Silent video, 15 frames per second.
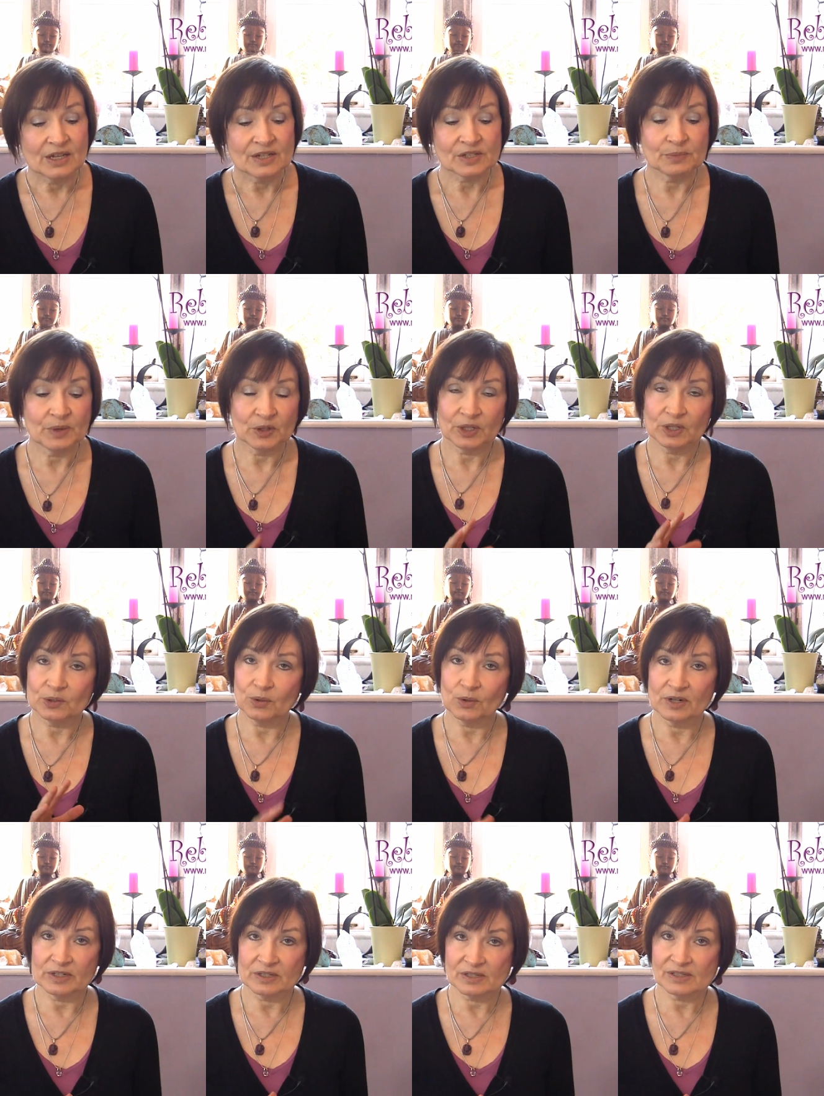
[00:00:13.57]
Smoky
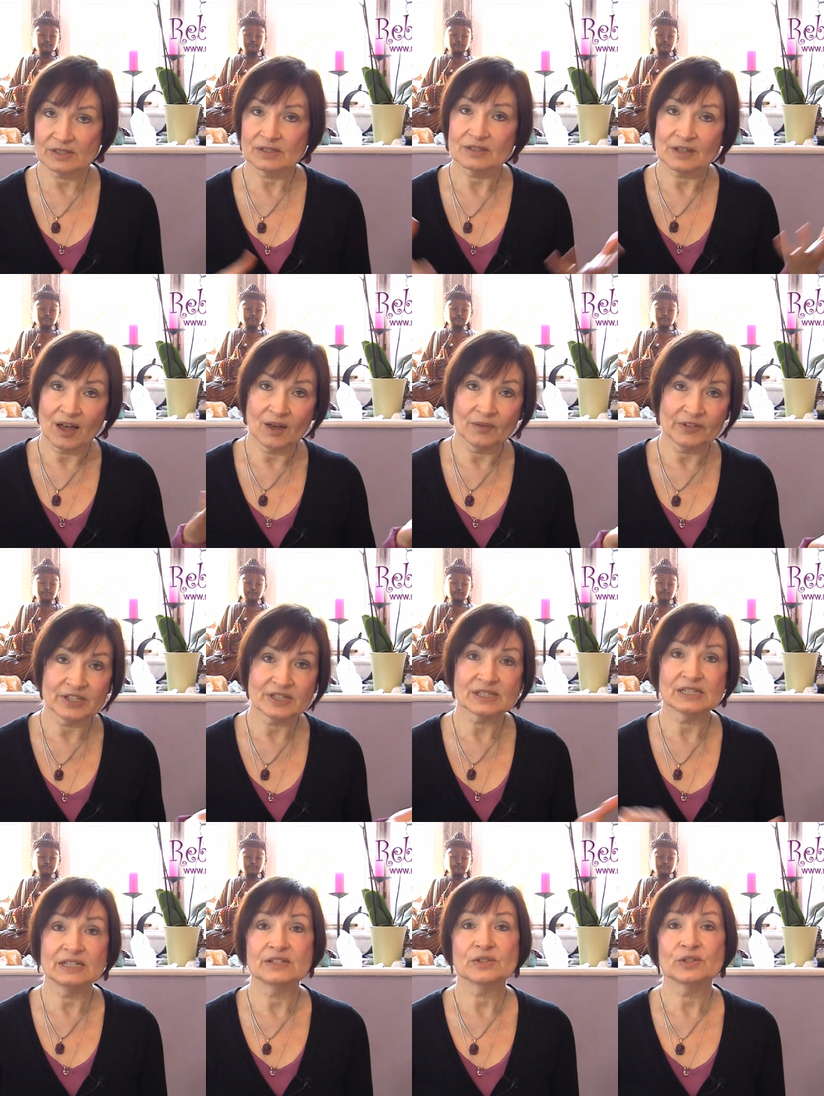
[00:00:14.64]
quartz
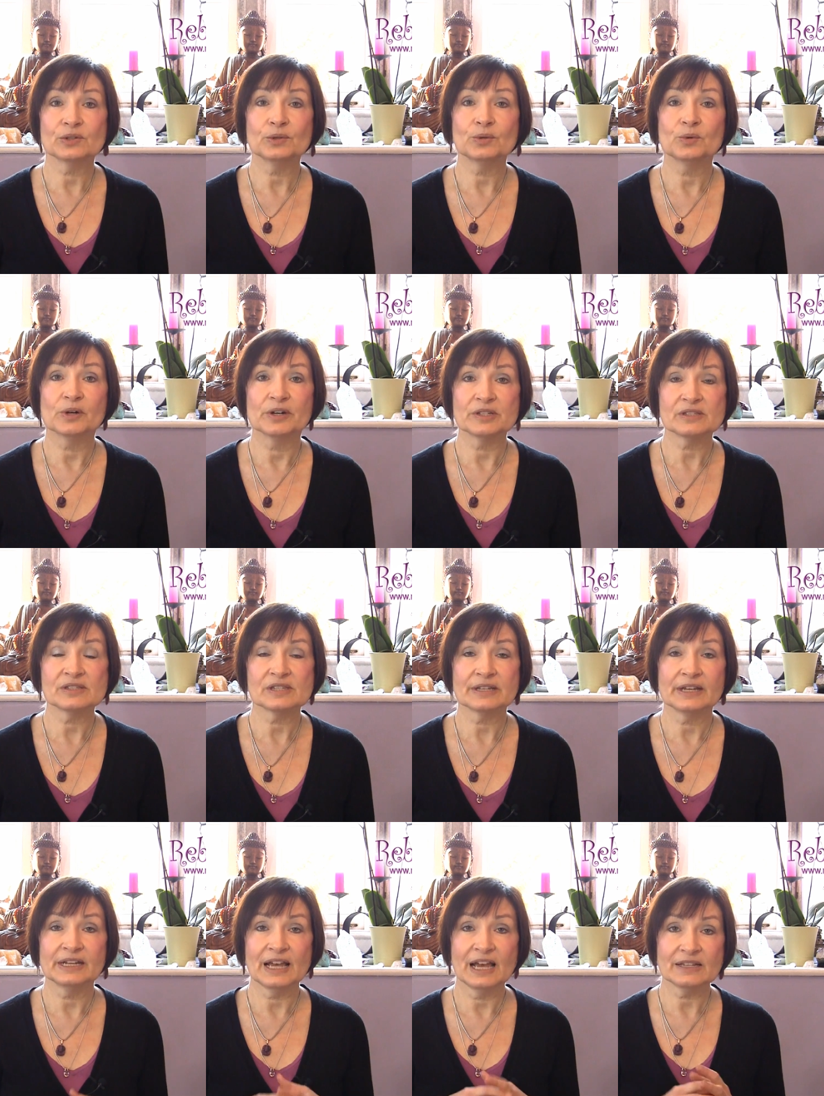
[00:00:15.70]
obviously is a quartz.
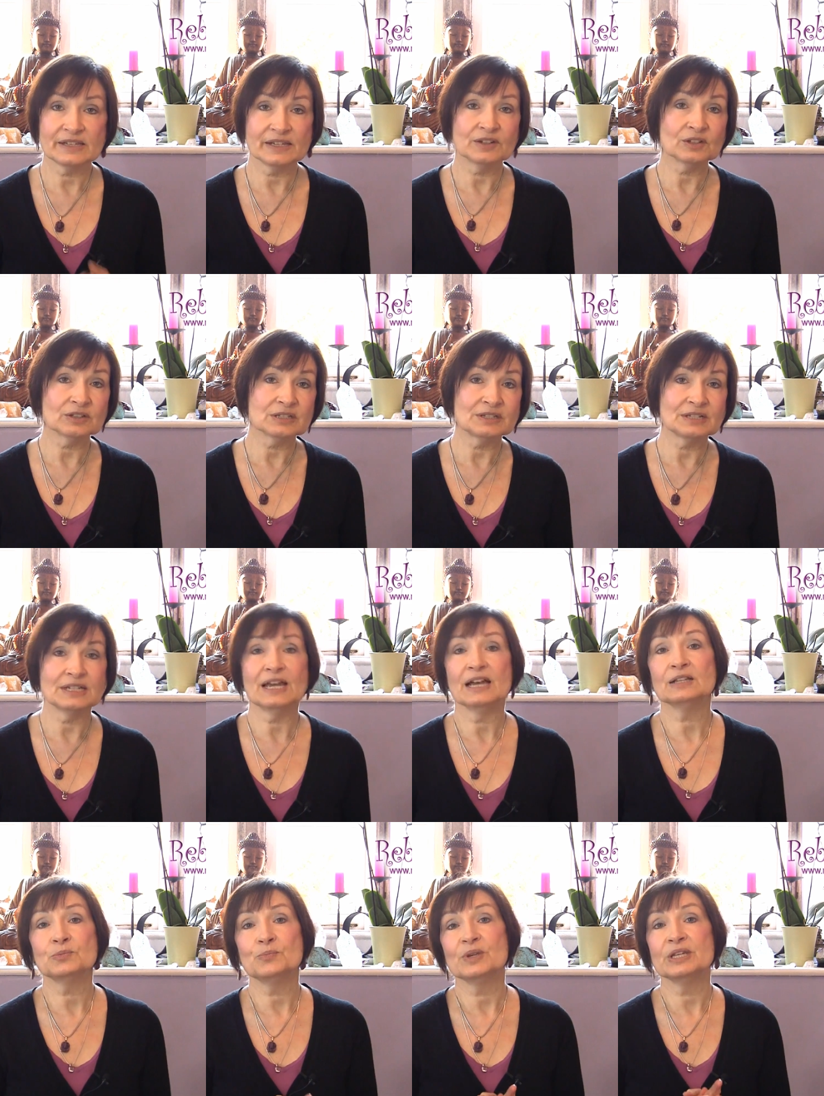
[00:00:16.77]
It has included
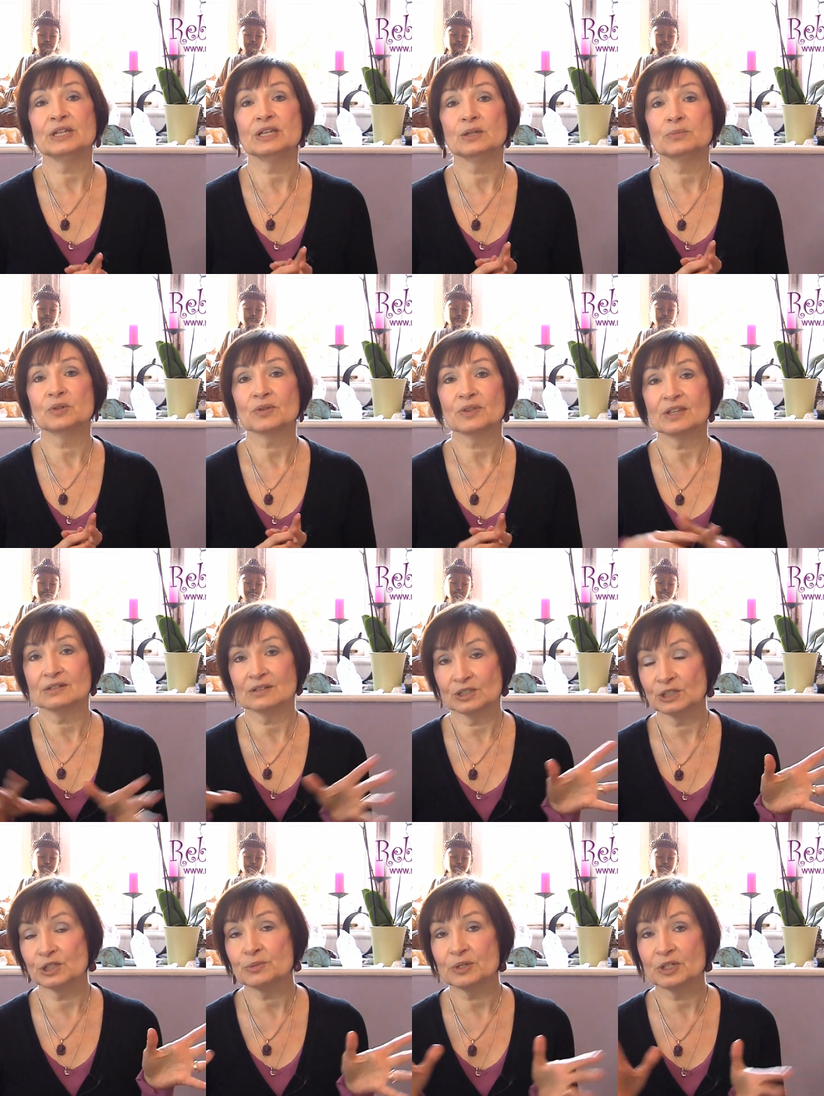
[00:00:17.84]
aluminium, or the
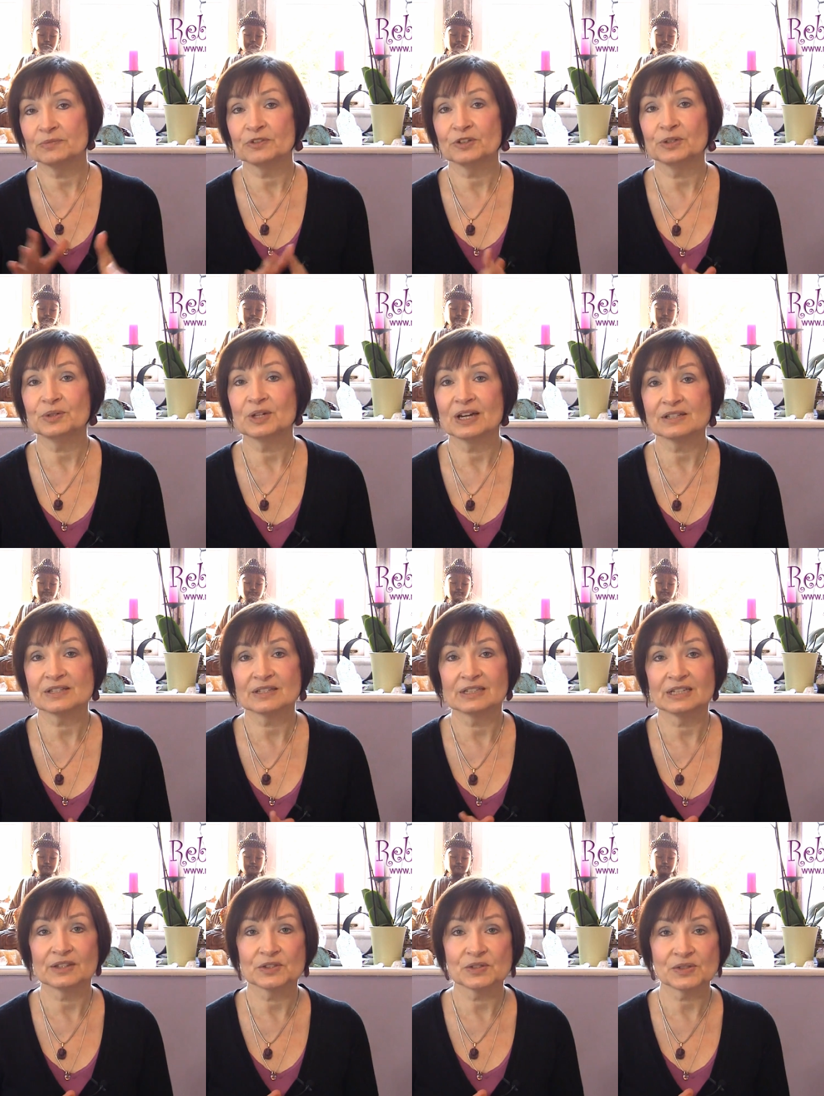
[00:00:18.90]
aluminum for you guys on
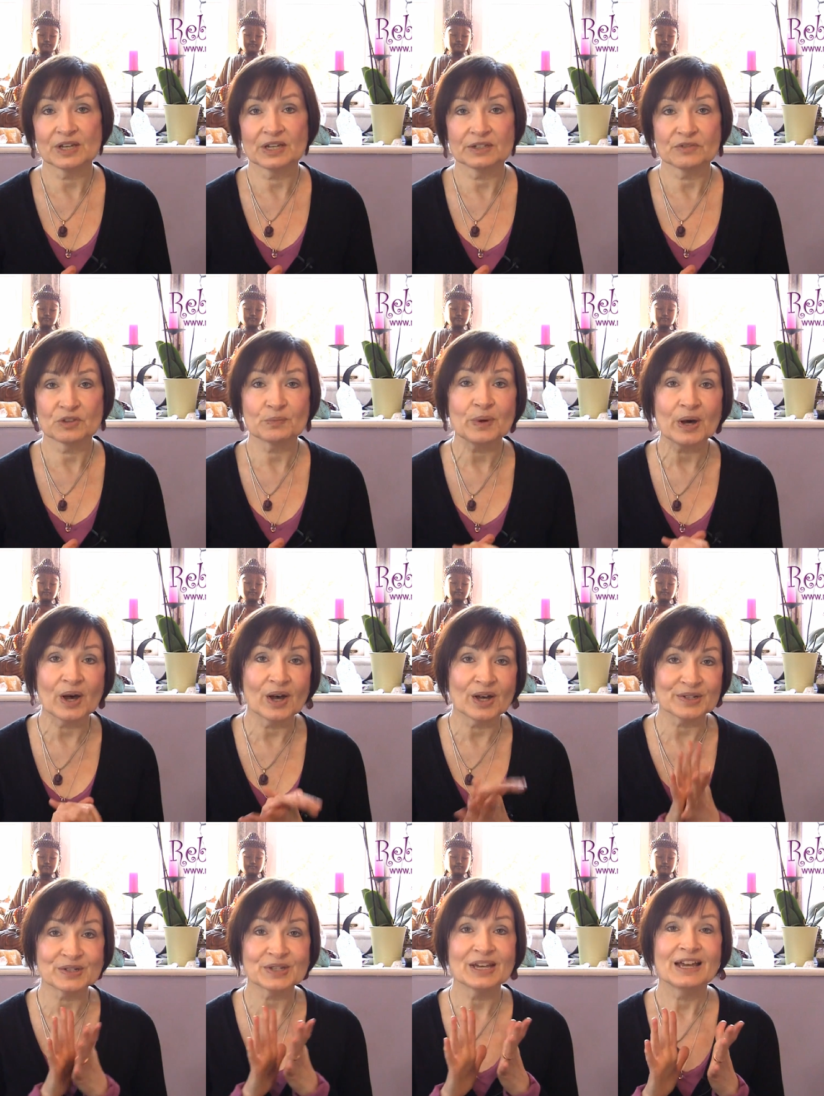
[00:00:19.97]
the other side of the
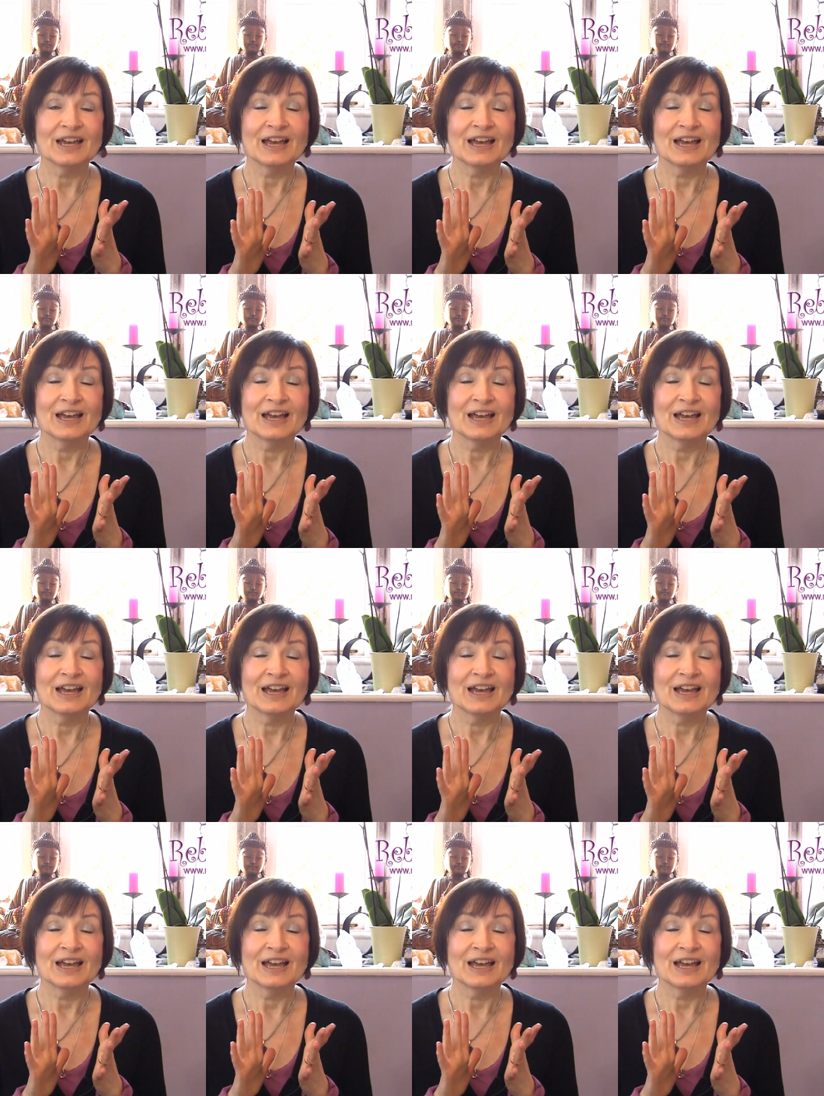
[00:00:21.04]
pond,